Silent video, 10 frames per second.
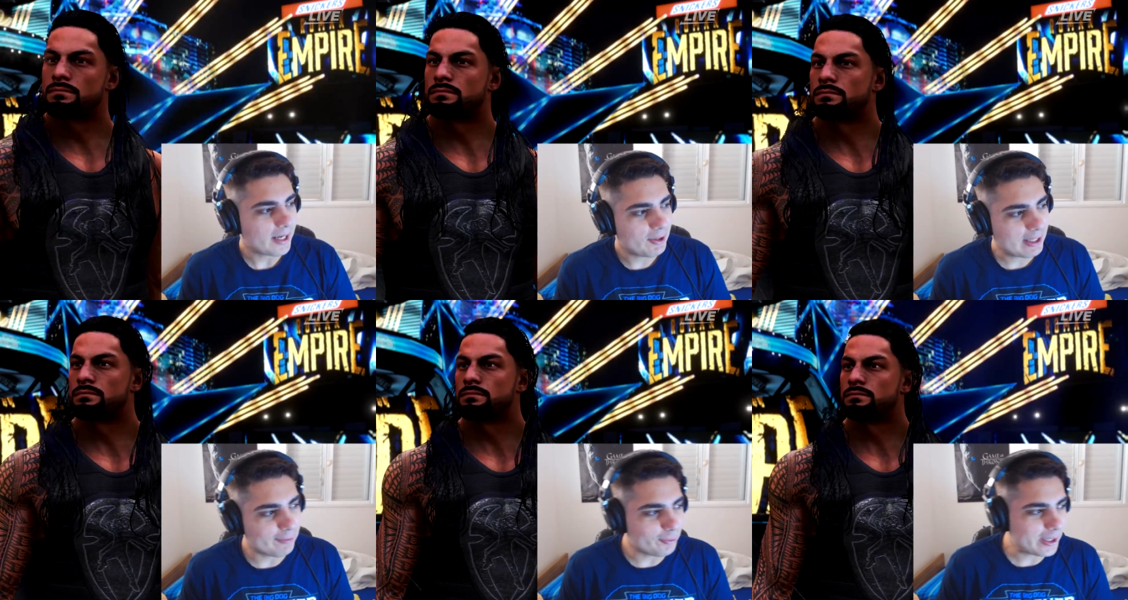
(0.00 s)
Speaker 1: By the
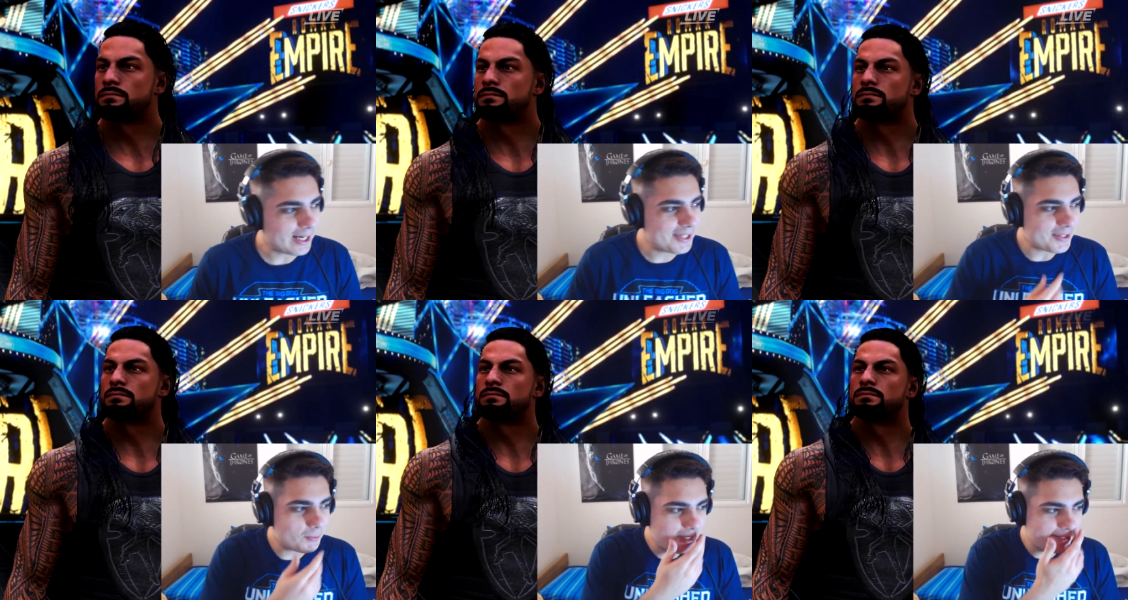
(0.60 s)
way, if you
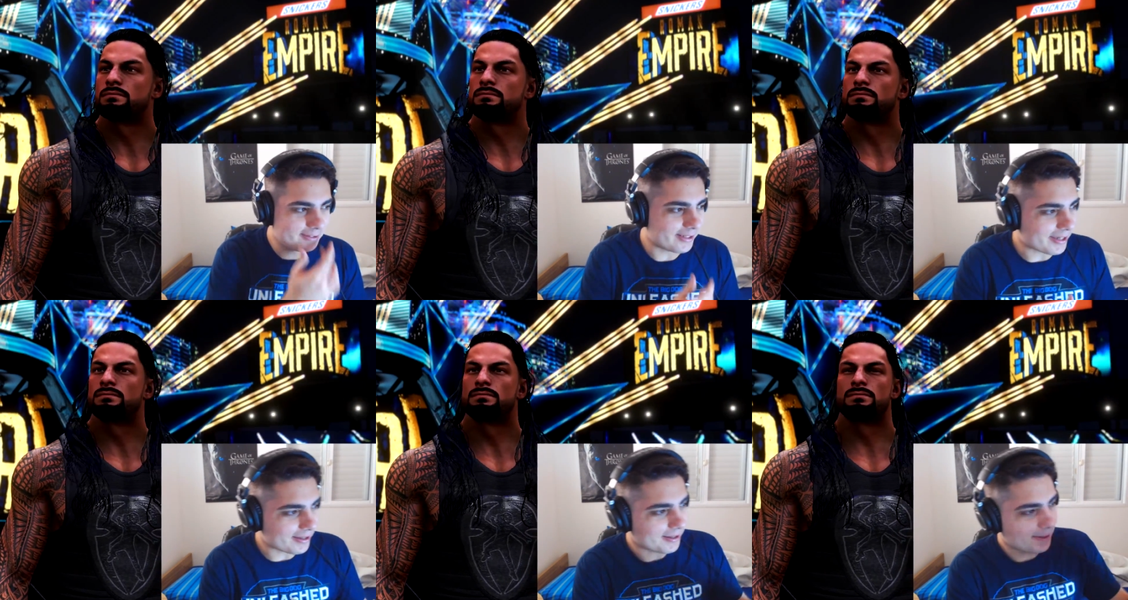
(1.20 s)
guys are
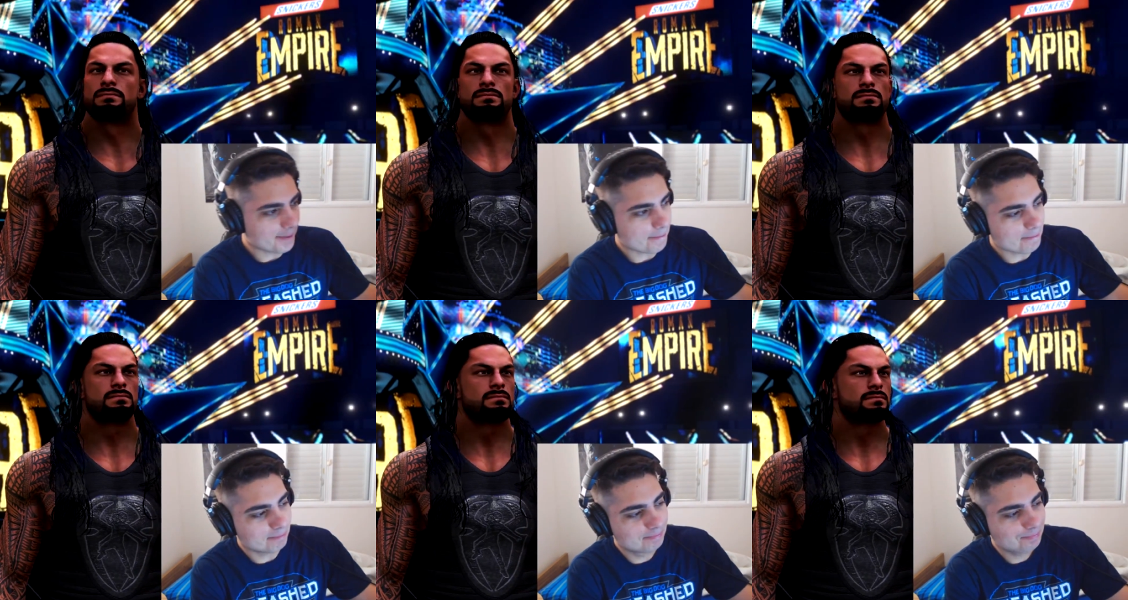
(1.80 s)
wondering um,
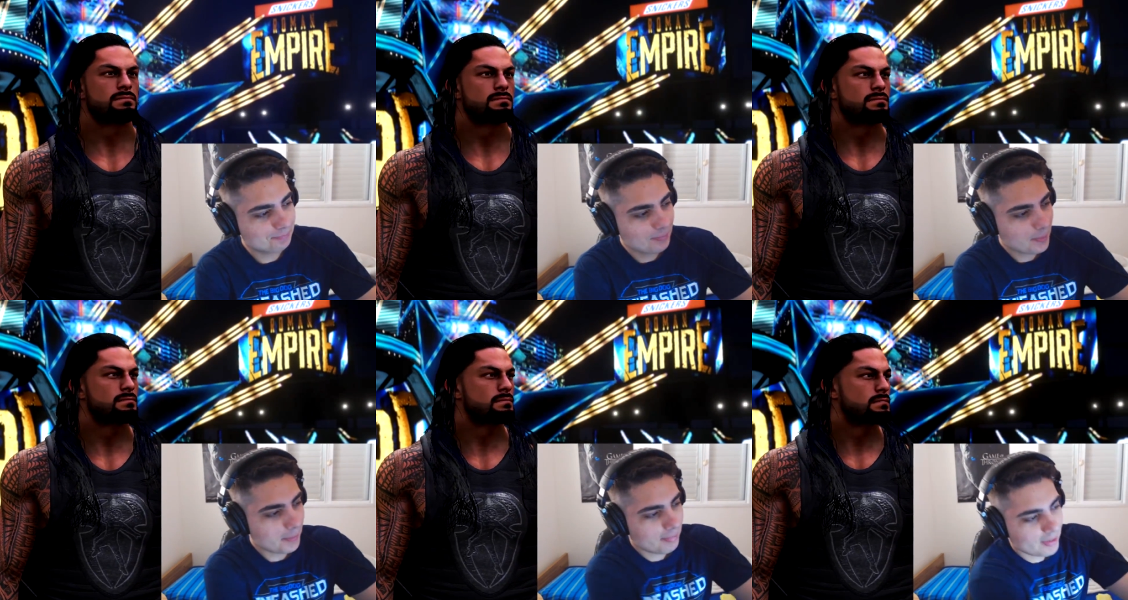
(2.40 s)

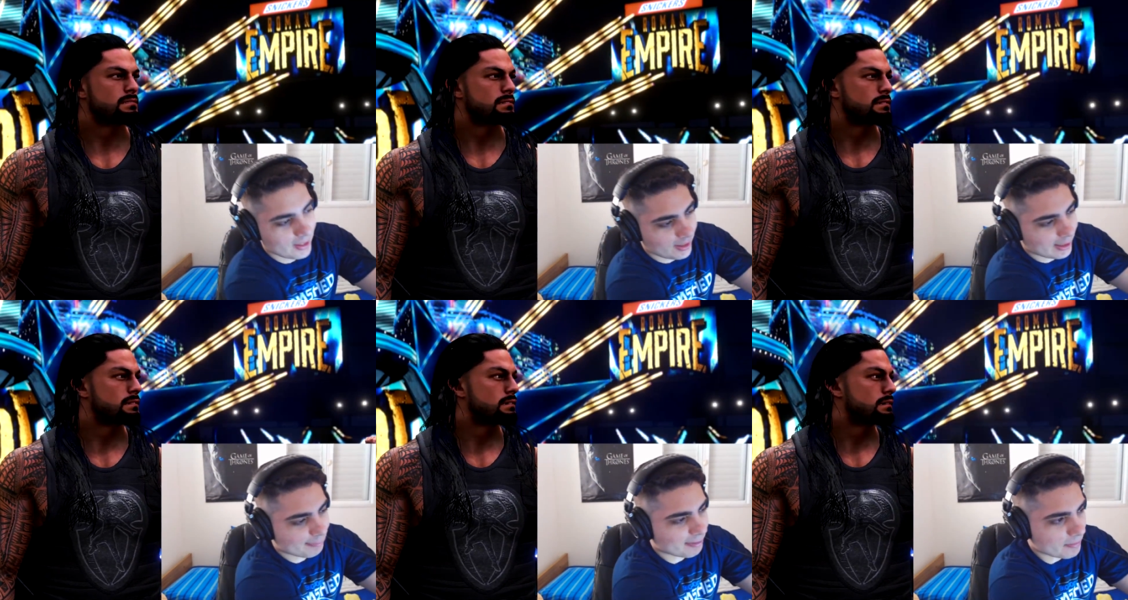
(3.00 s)

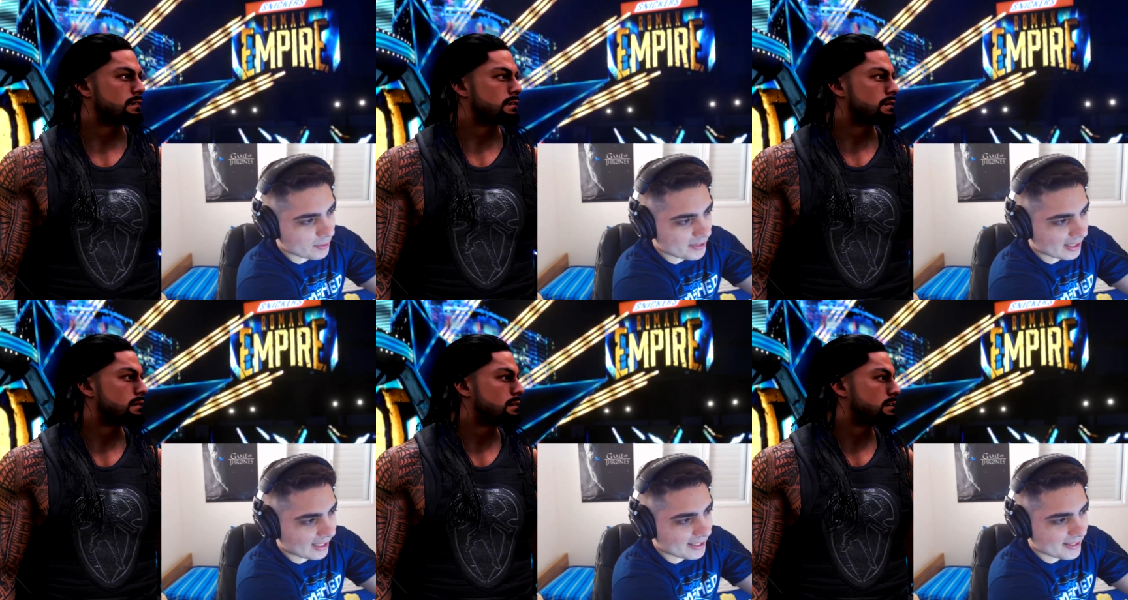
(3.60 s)
if I'm
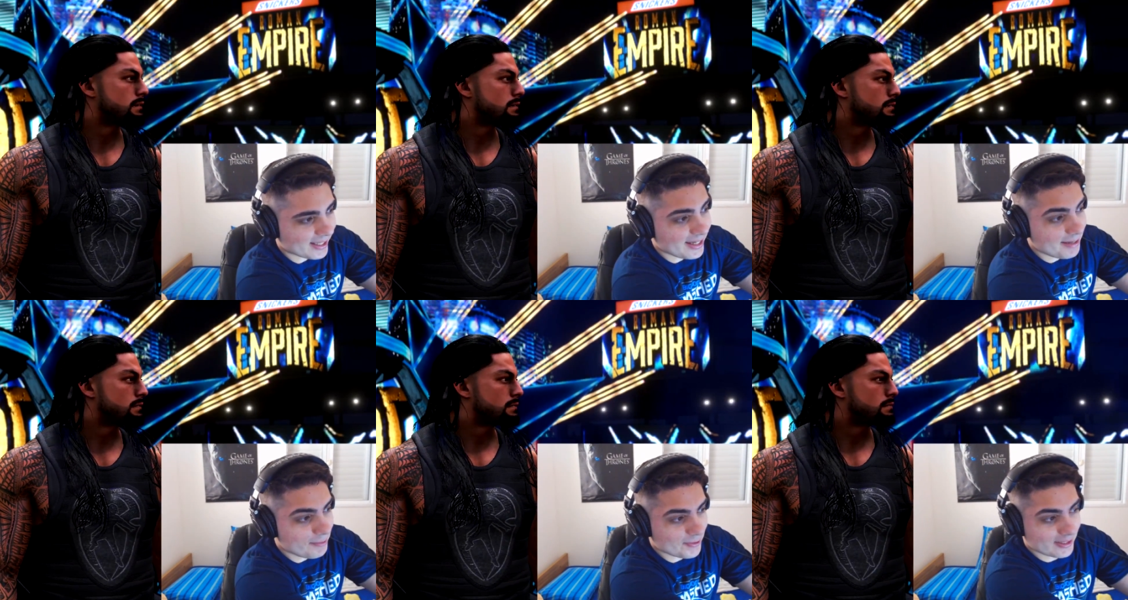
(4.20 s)
using lights, I
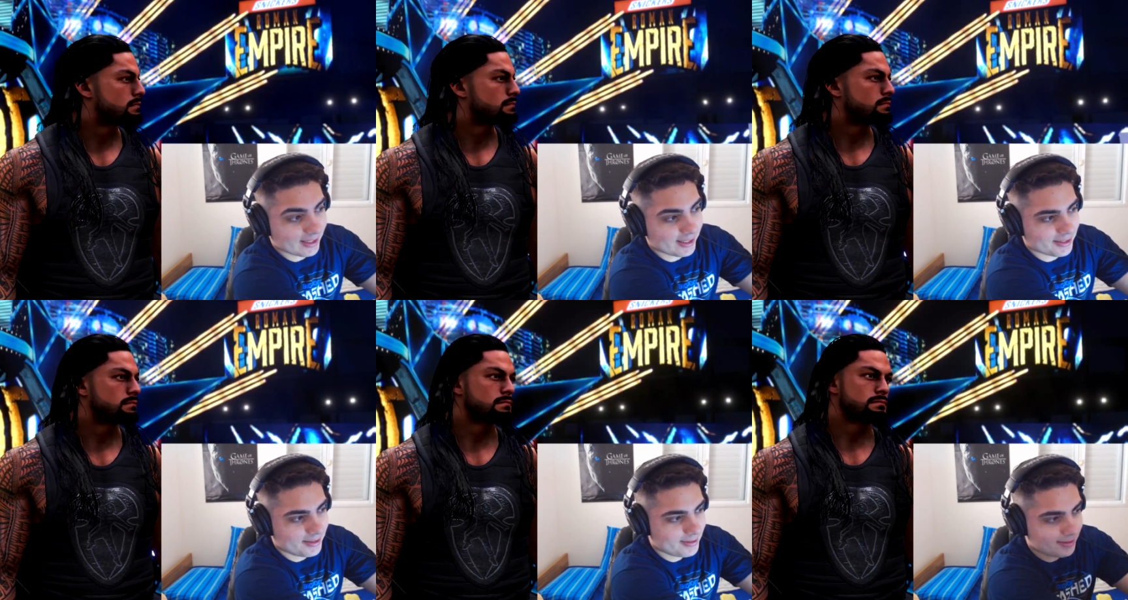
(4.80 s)
am using
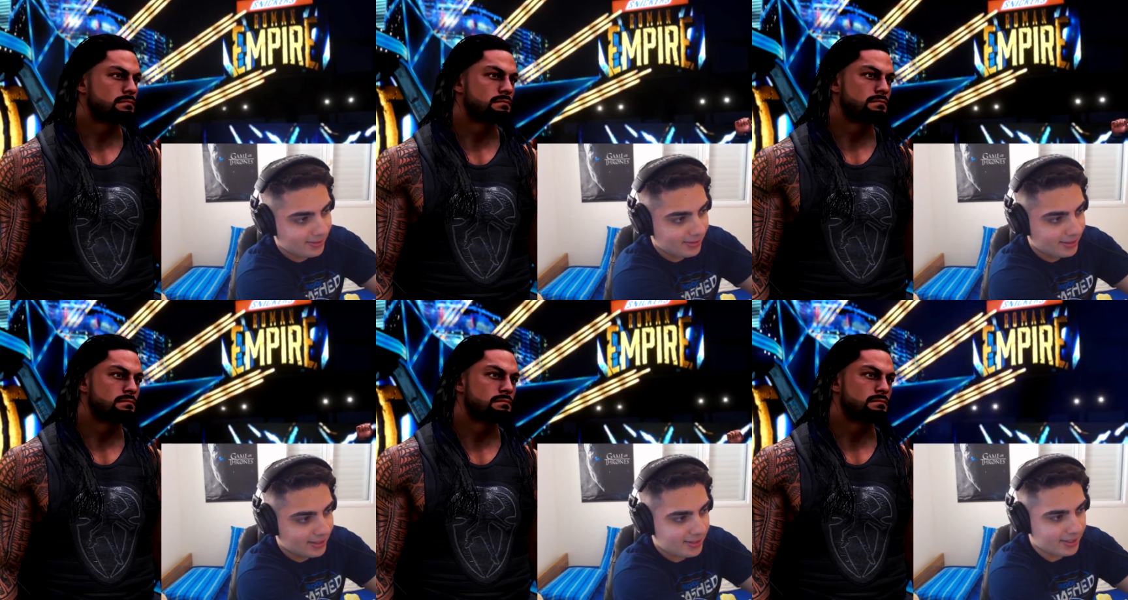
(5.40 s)
lights.
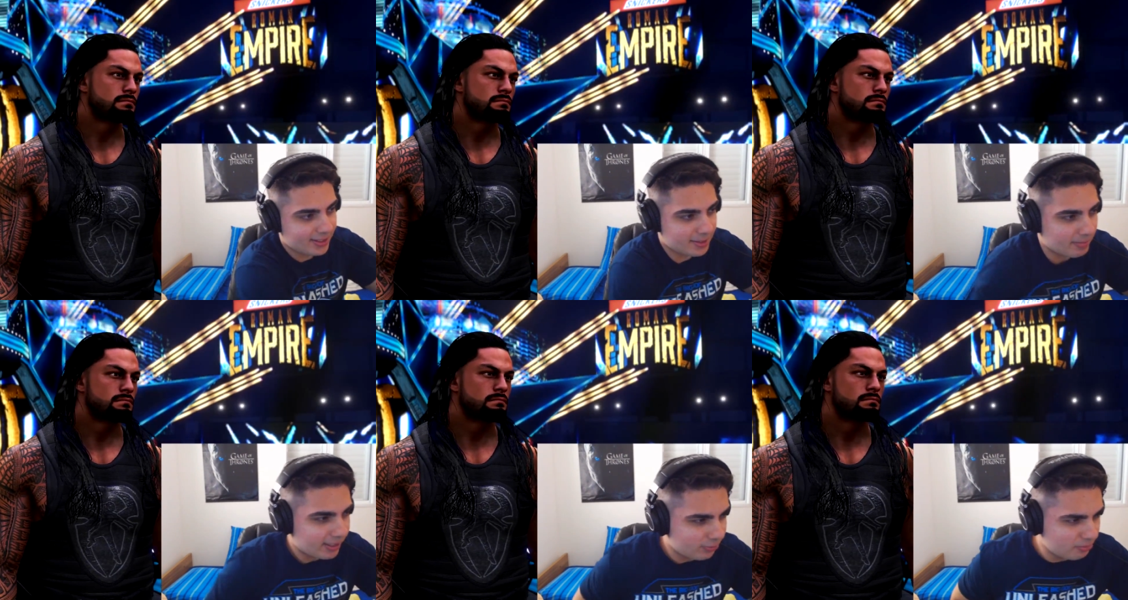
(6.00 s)
Since
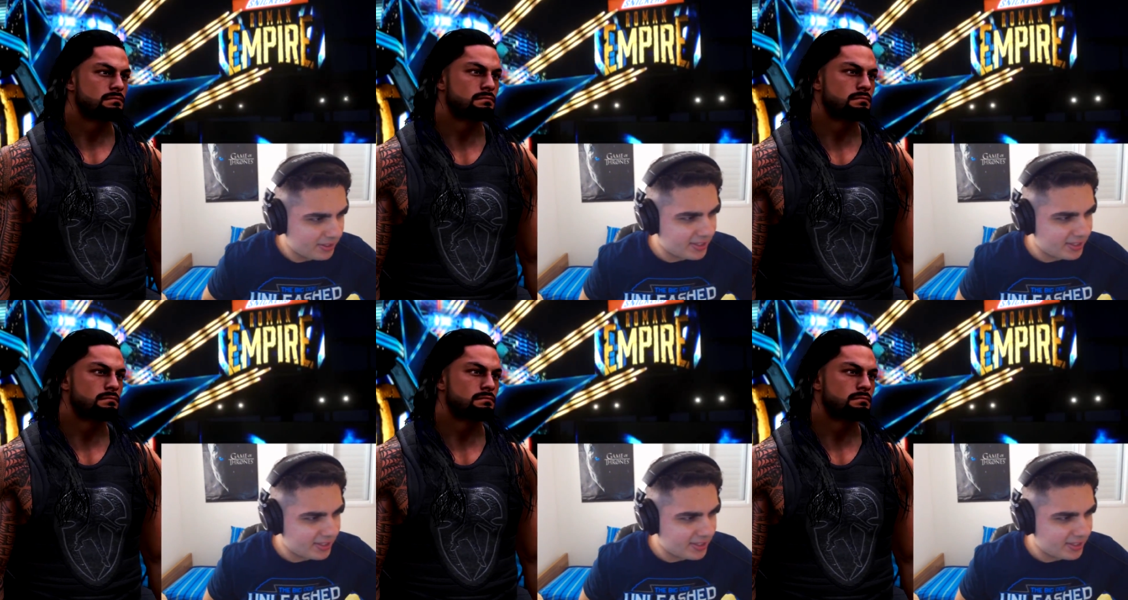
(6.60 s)
my room is